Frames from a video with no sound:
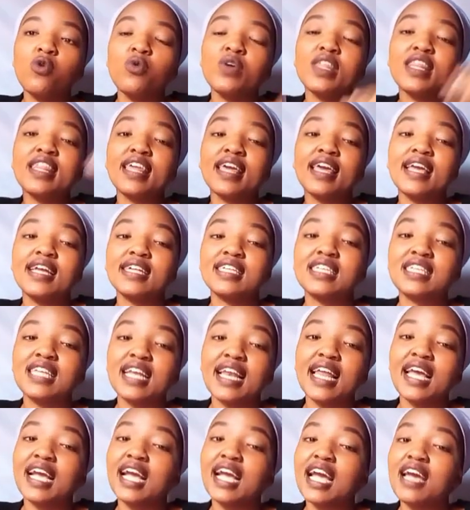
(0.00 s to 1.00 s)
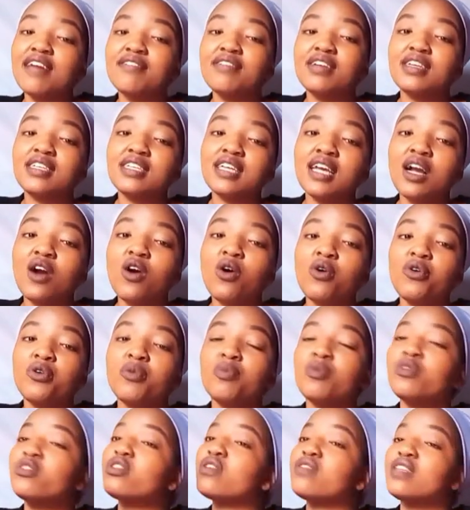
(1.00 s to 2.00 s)
with it, like every day or
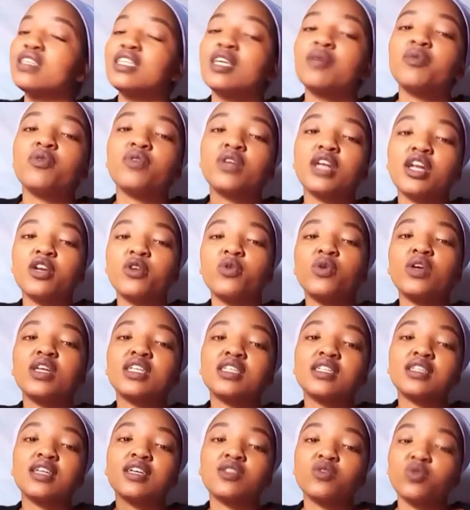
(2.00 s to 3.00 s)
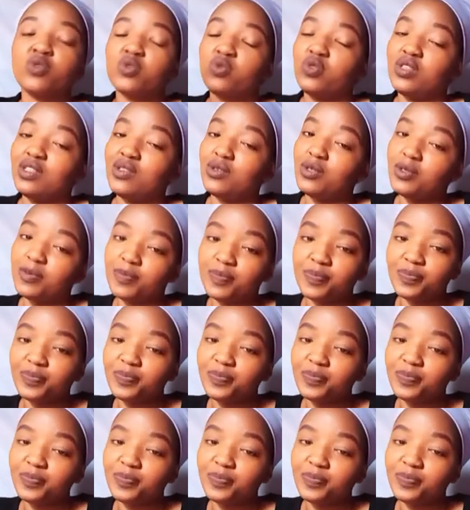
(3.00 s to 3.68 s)
most of the time when I'm doing it, that's what we do.